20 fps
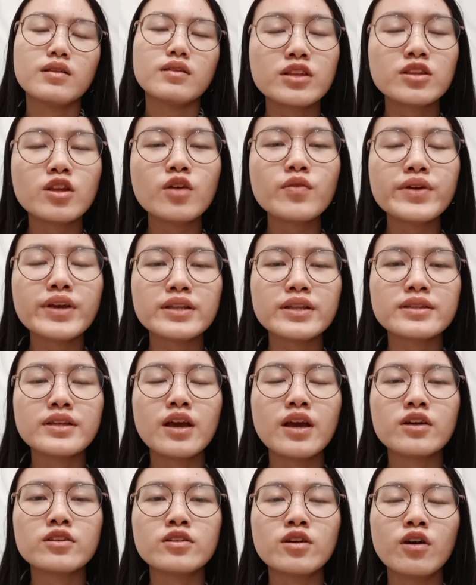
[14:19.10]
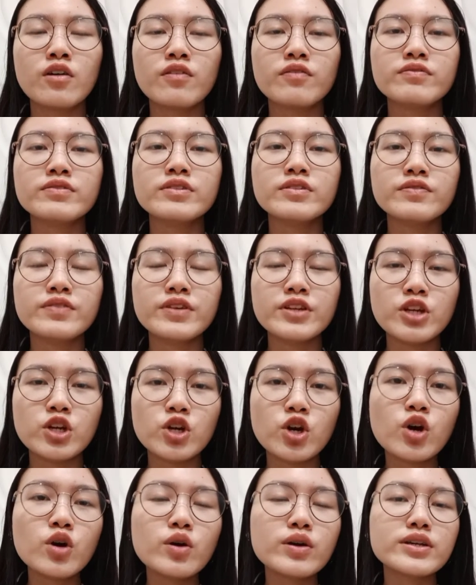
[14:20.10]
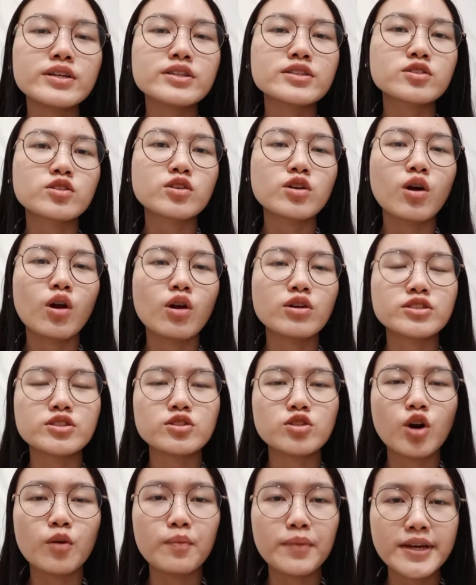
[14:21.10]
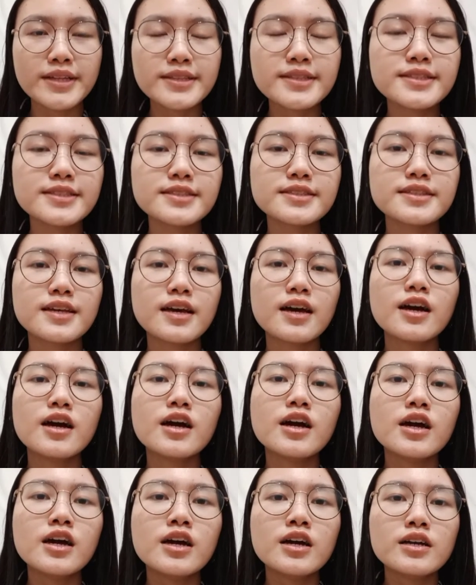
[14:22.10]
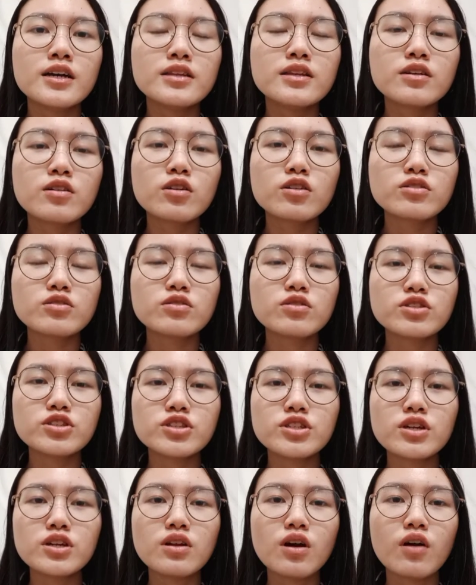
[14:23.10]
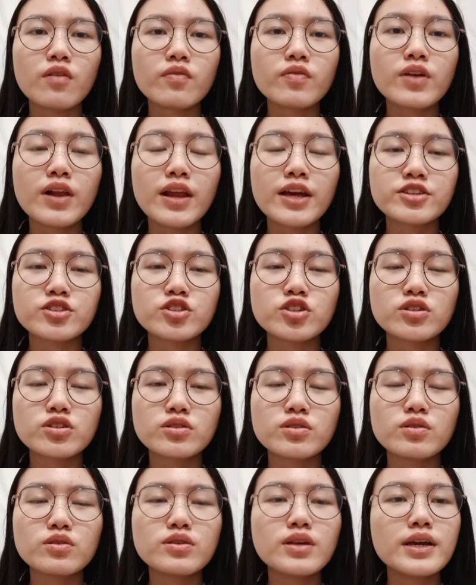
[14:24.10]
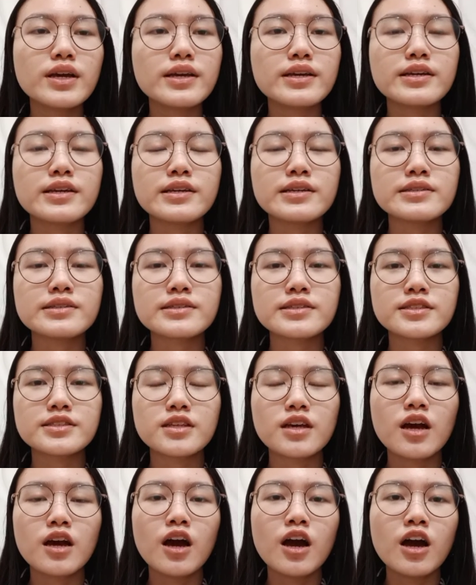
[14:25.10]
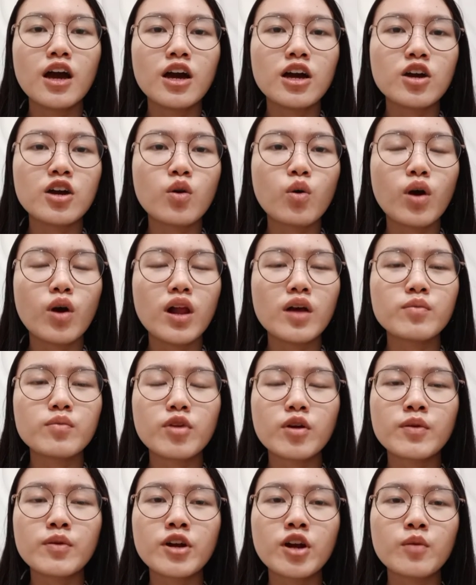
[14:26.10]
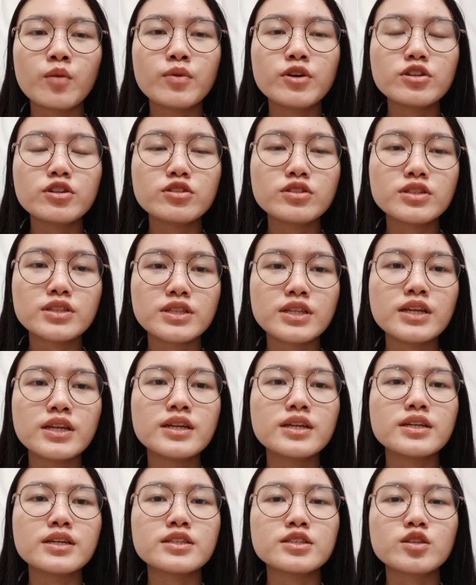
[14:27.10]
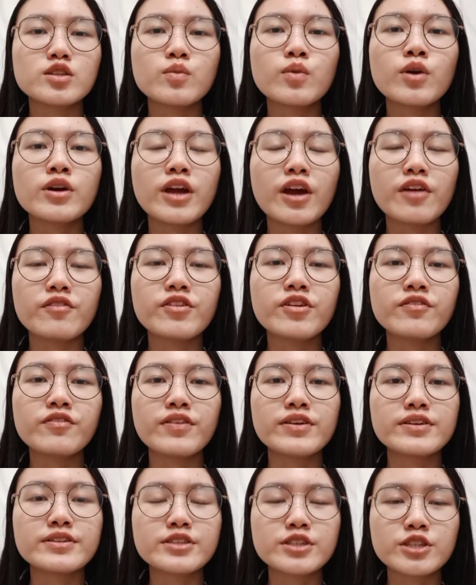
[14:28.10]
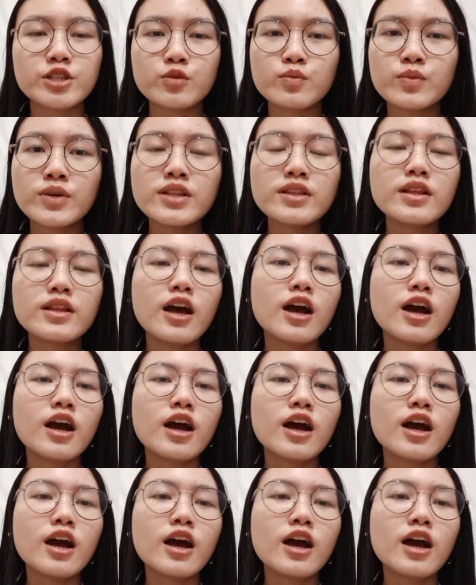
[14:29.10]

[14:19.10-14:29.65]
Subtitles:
Now we at the end of the video is closing comments. The conclusion of the lecture today is equal employment opportunity is about having fair treatment